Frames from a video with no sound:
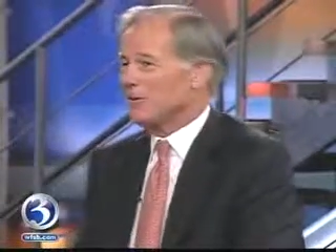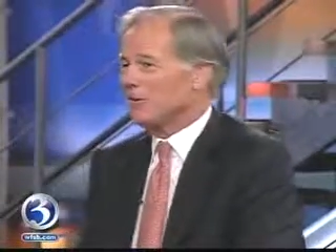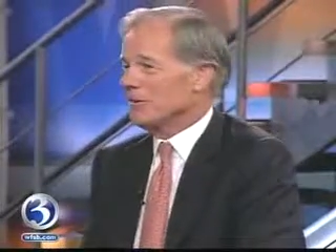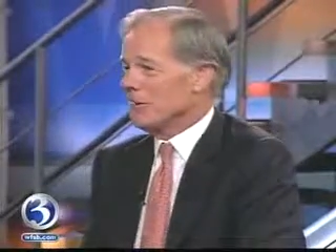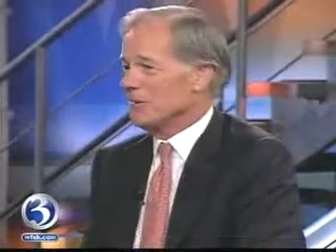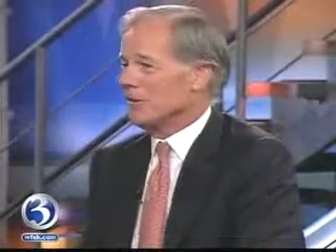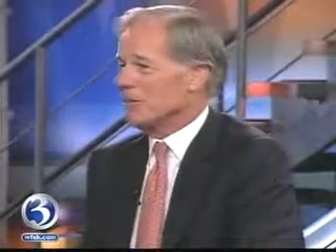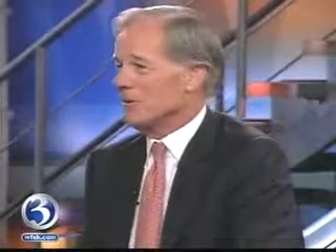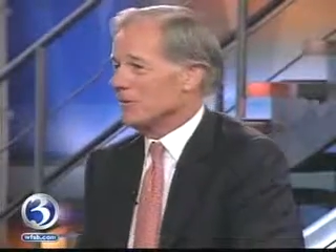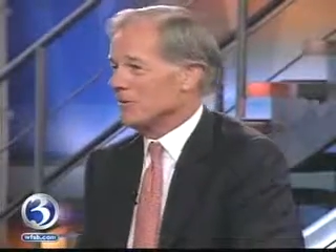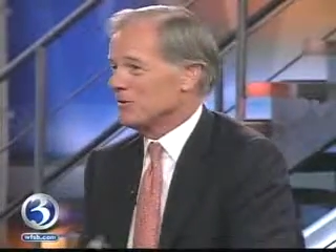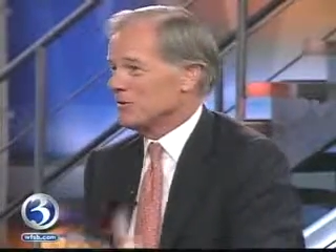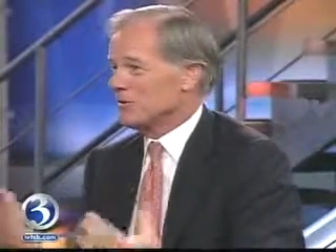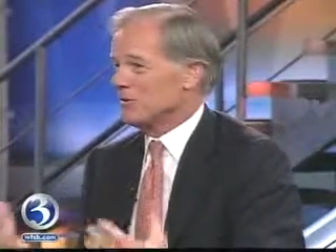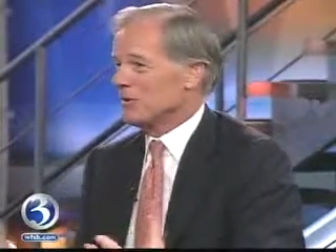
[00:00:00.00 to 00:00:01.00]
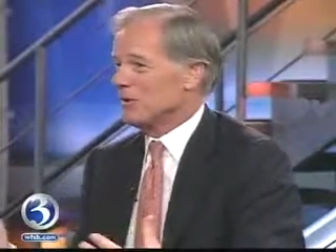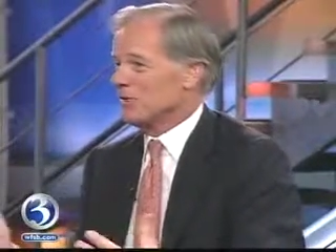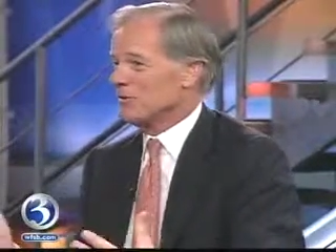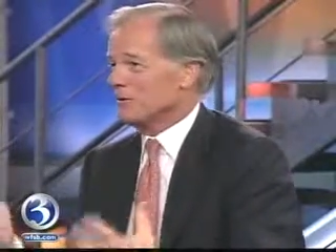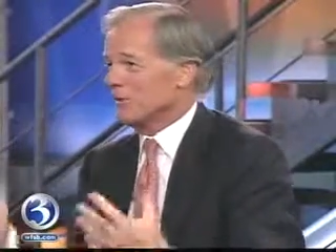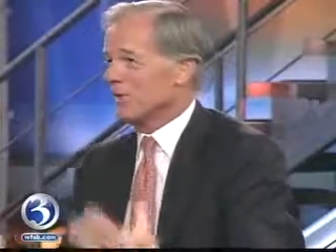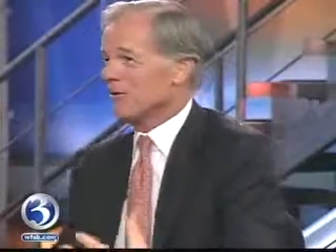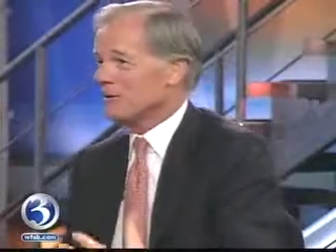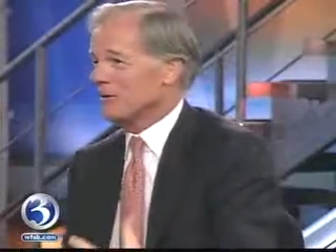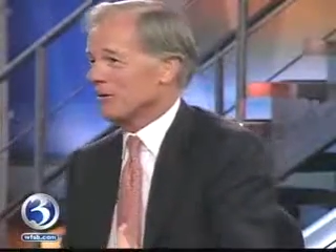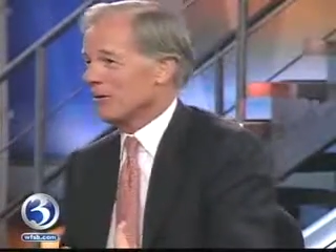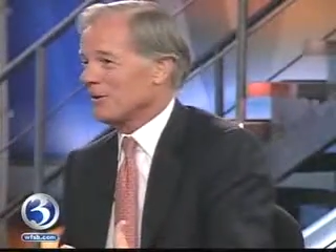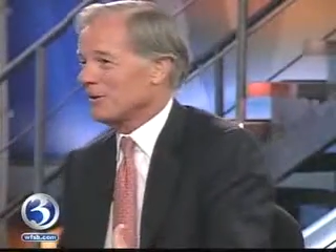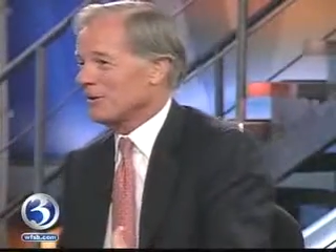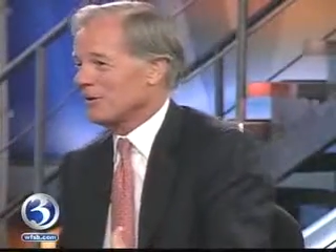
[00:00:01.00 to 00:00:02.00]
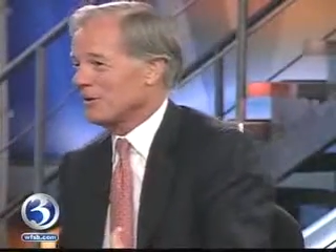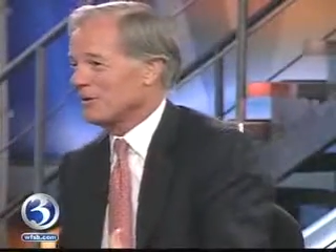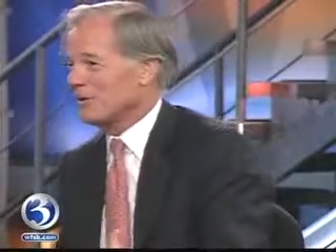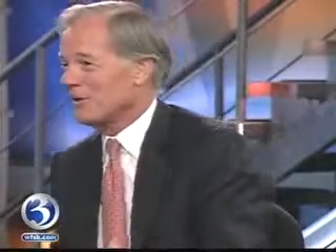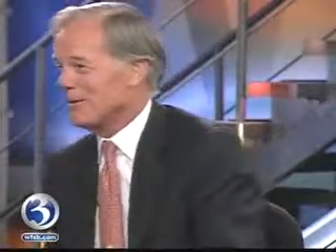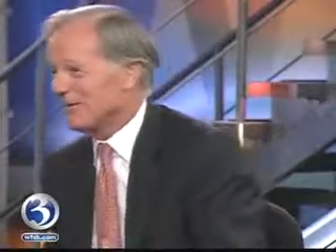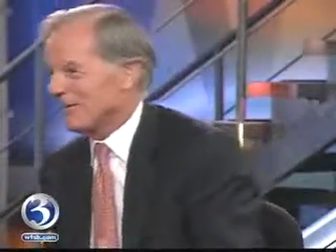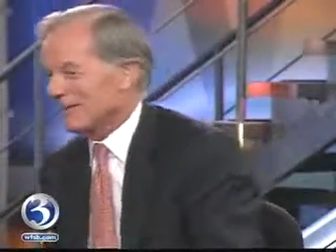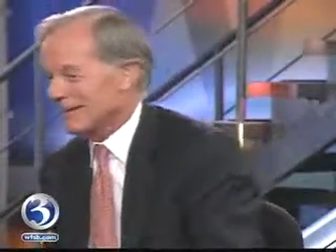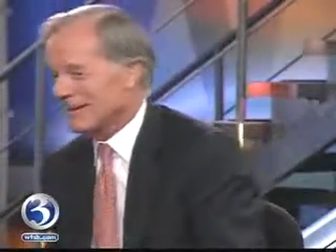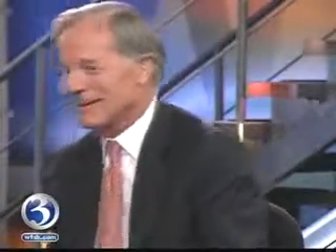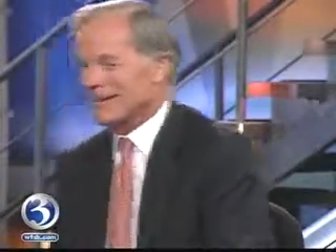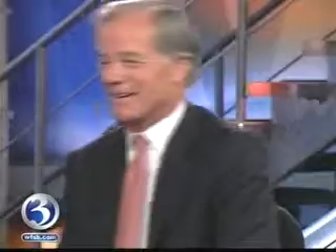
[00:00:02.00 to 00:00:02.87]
let me punch you in the face on public television or something like